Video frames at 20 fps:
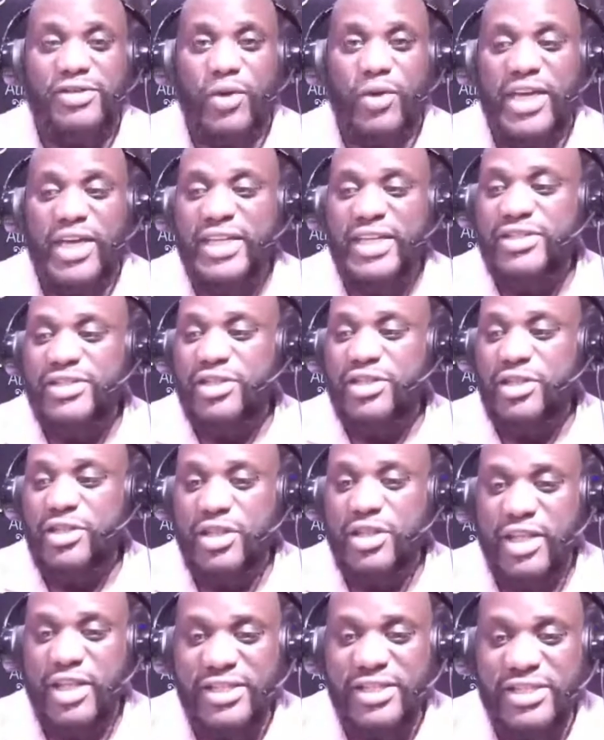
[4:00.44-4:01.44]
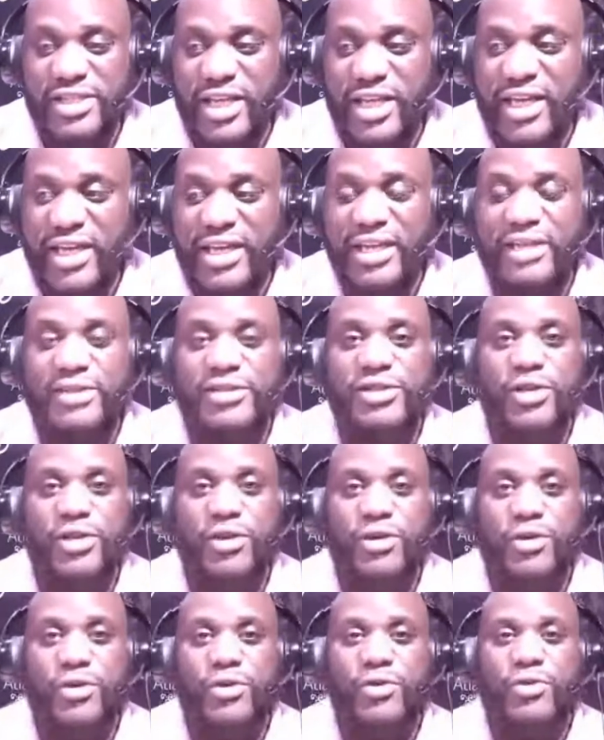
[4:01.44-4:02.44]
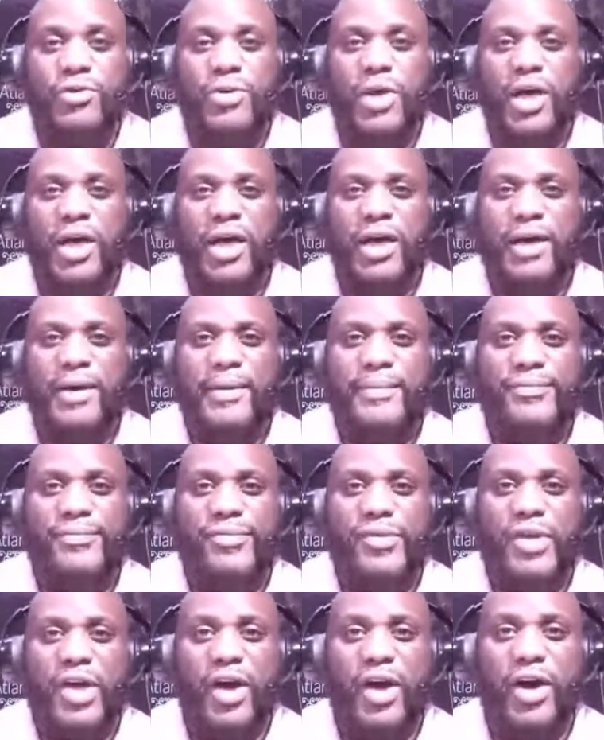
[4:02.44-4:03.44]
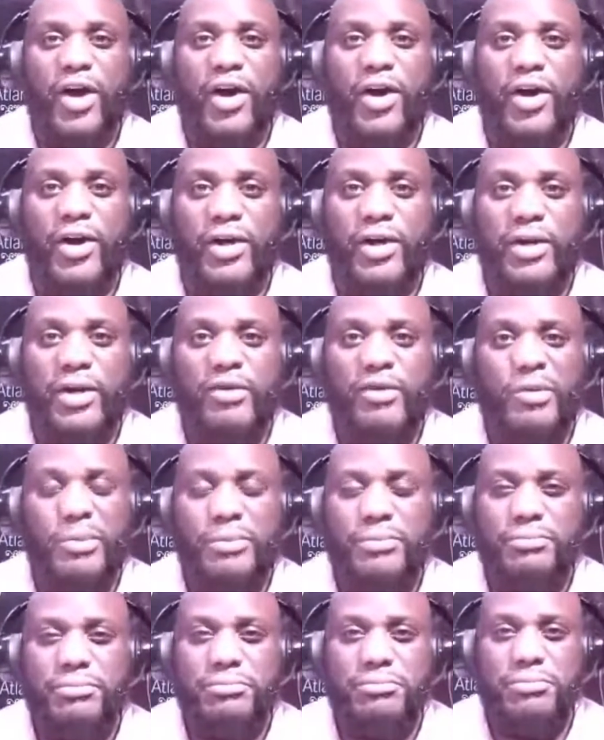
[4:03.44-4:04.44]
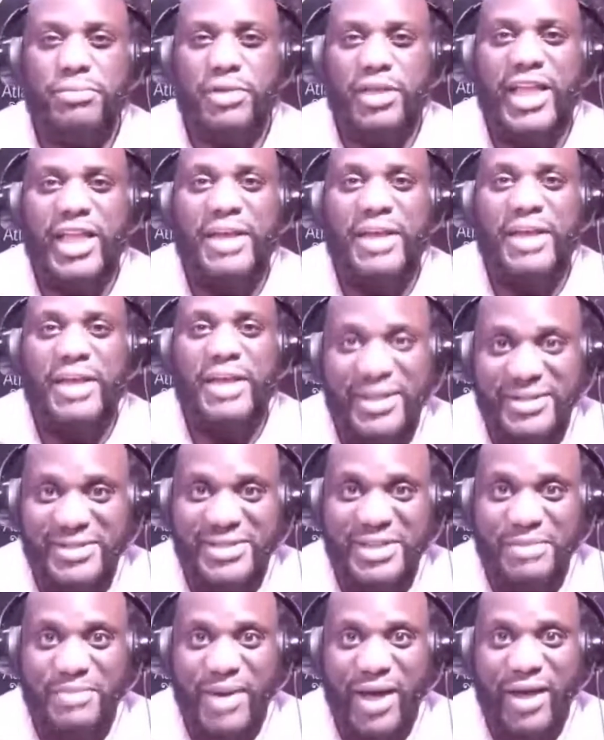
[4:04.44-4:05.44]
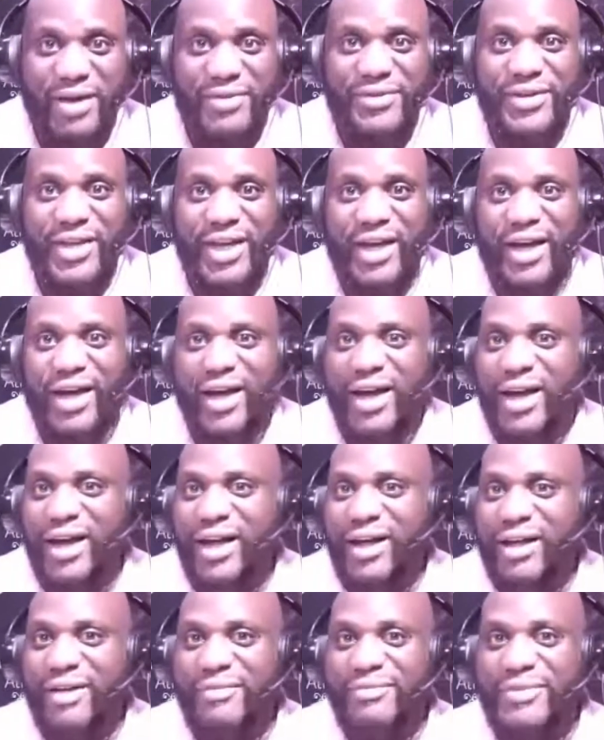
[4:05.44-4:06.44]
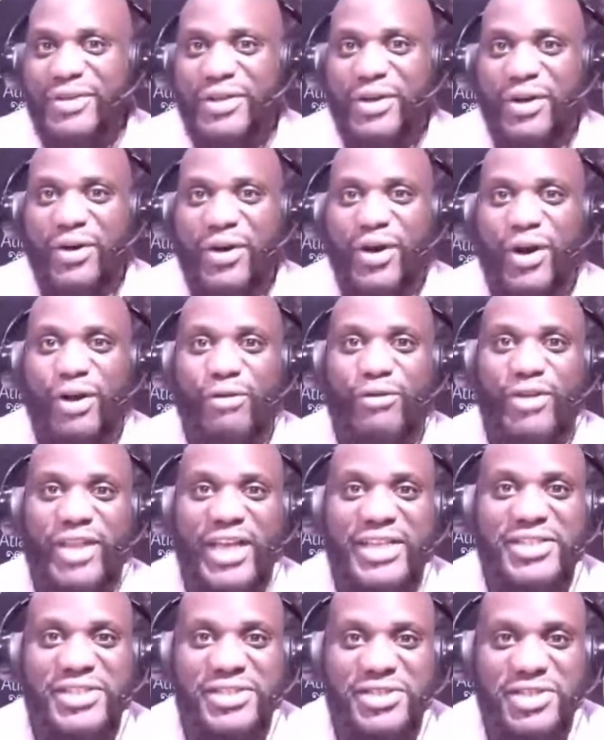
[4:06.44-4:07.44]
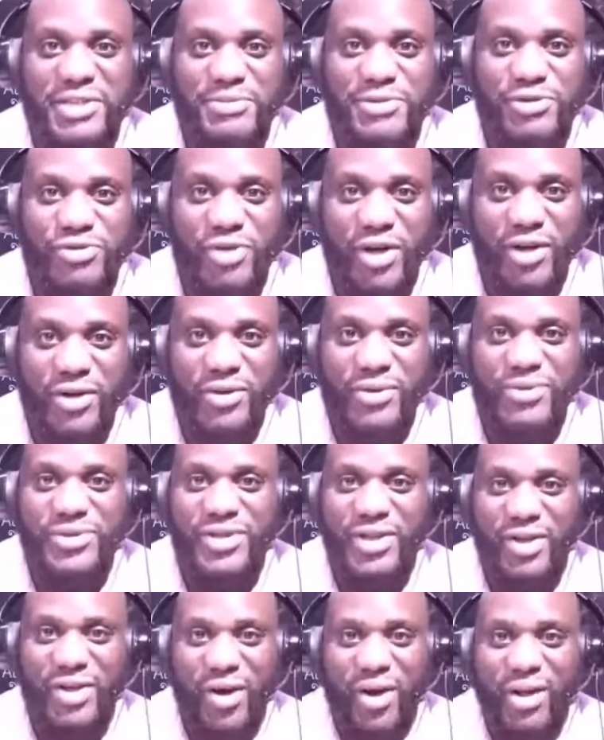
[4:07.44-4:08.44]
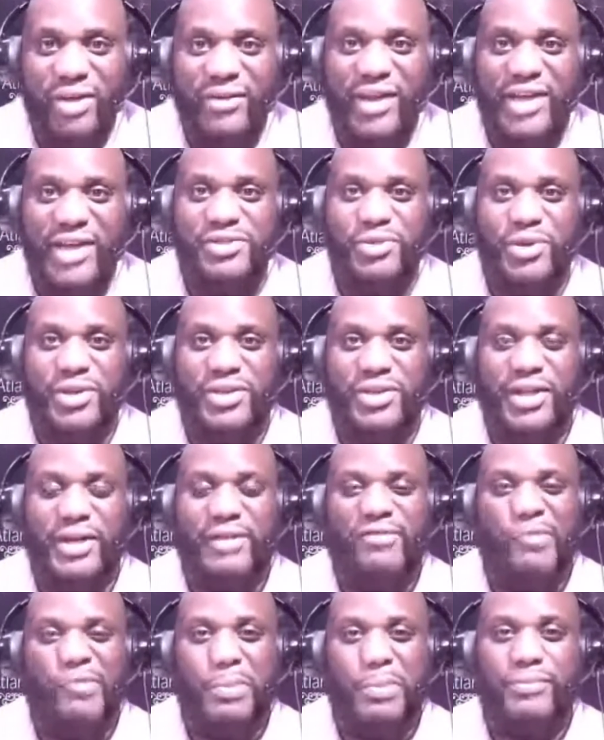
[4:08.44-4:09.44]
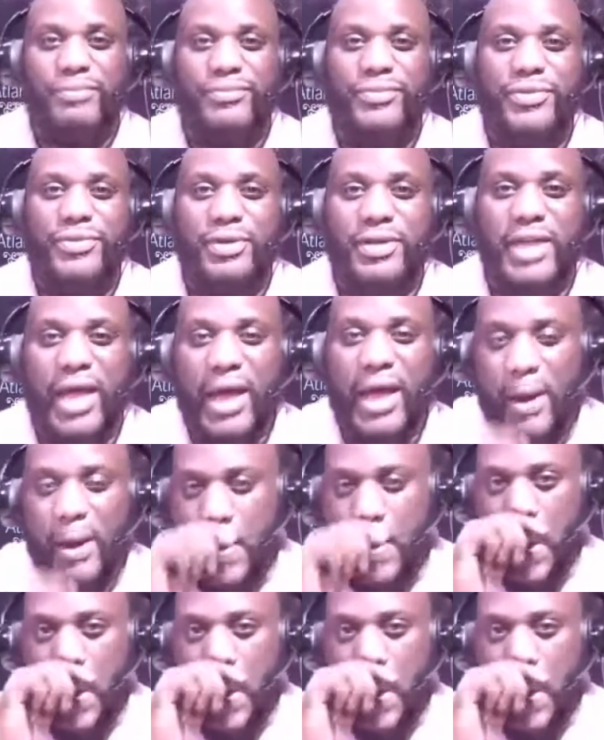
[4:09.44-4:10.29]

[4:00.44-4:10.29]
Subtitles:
he's listening to her laments about her relationship struggles and all of that sort of thing. Now,